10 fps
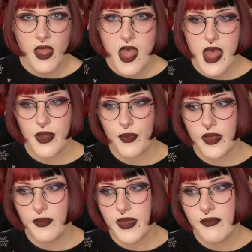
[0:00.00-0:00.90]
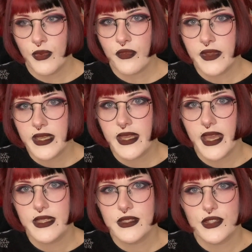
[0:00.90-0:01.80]
I will be moving
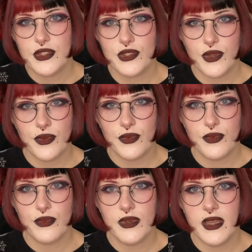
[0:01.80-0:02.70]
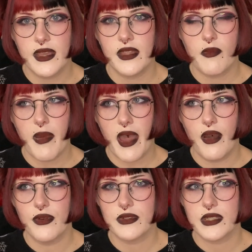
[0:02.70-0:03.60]
again soon, in
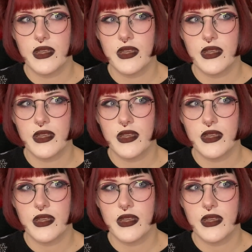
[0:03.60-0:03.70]
about